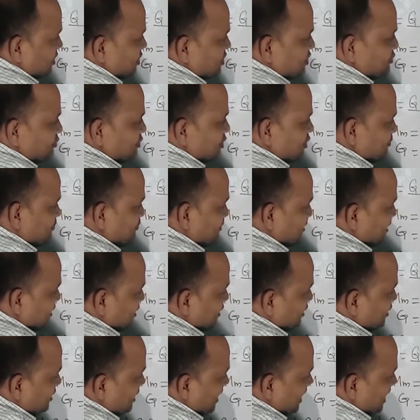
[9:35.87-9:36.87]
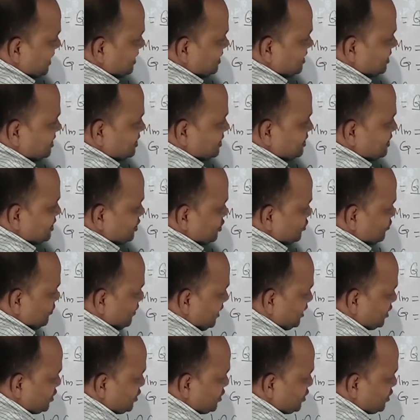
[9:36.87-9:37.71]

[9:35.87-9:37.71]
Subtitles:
unit meter, as it is a square,